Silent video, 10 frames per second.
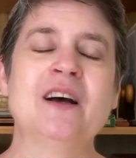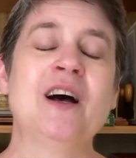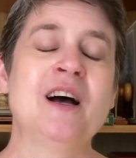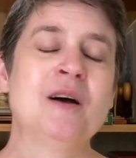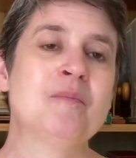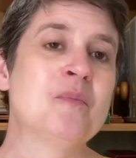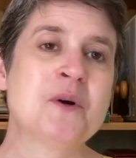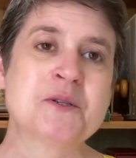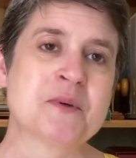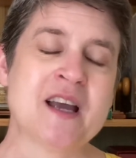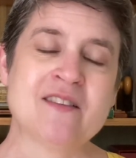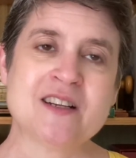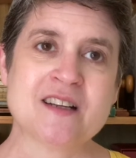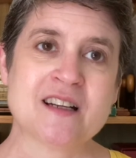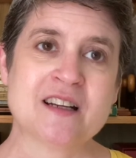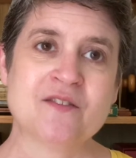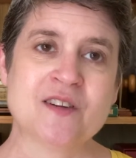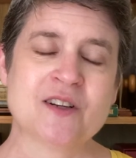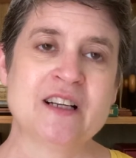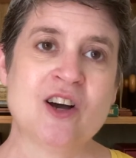um, which we haven't done in a
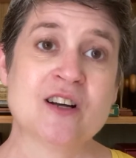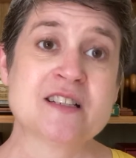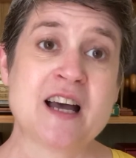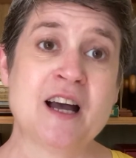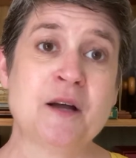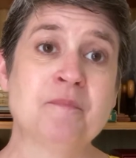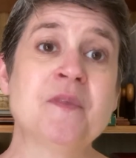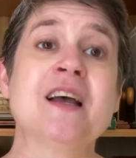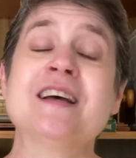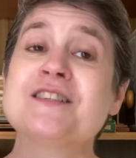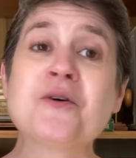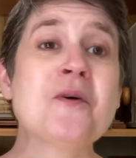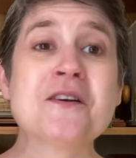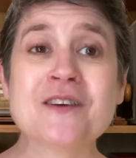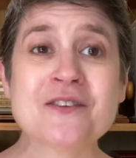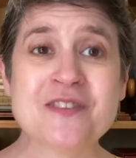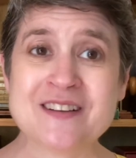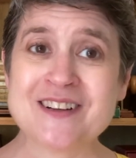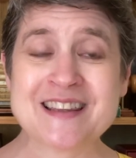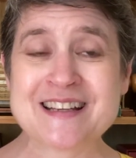very long time. So one of our
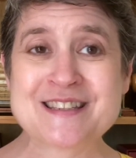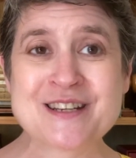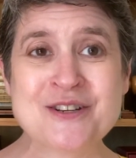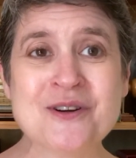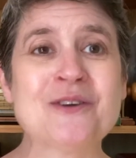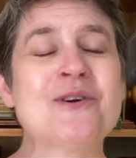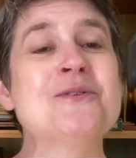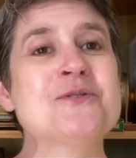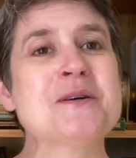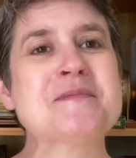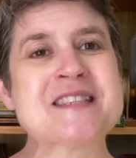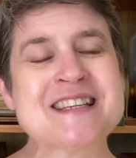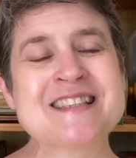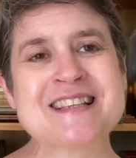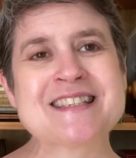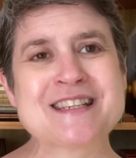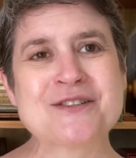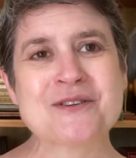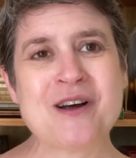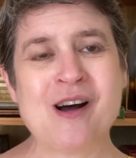favorite things to do on road trips is listen
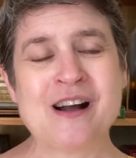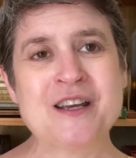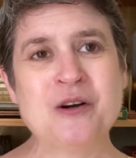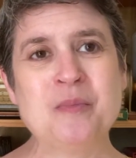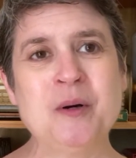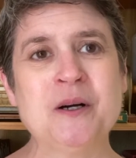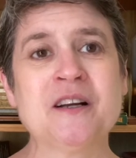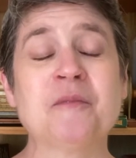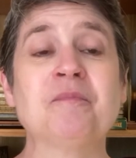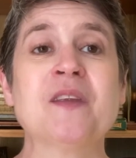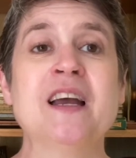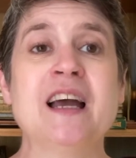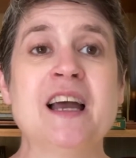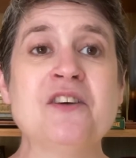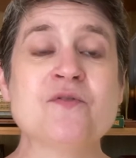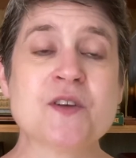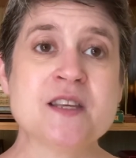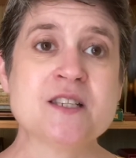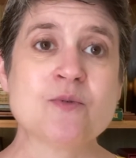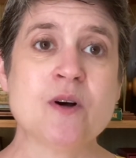to an audiobook. And for
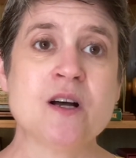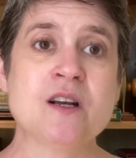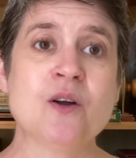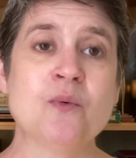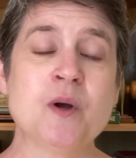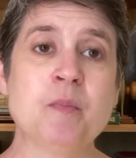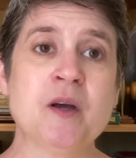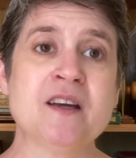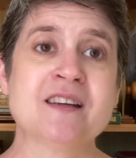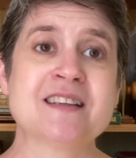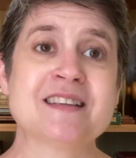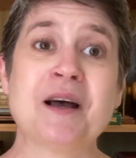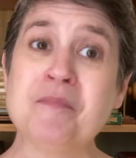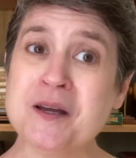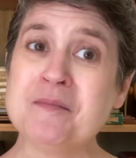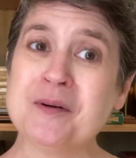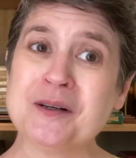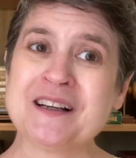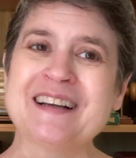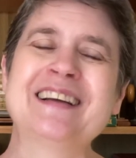this one, we picked a big
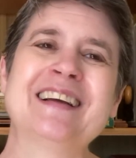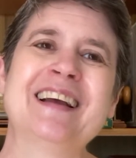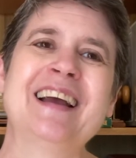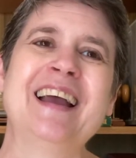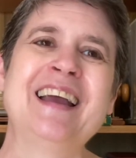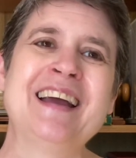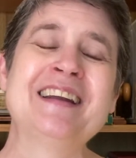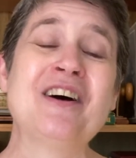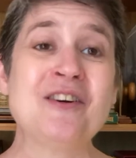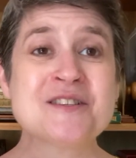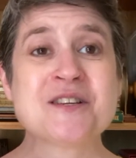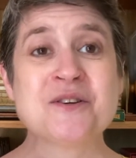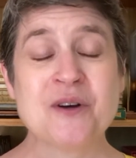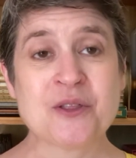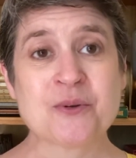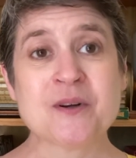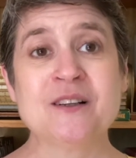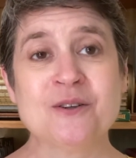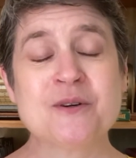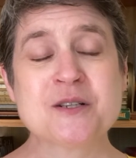book and also a
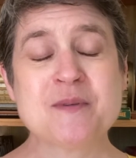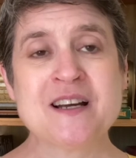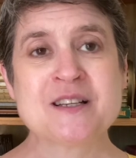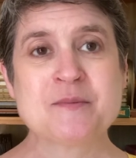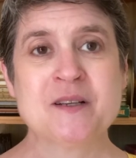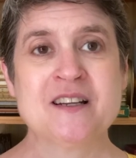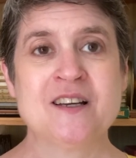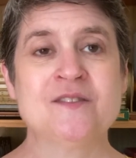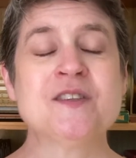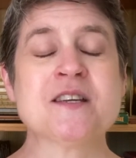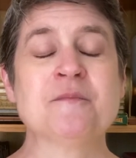thriller, which my husband loves,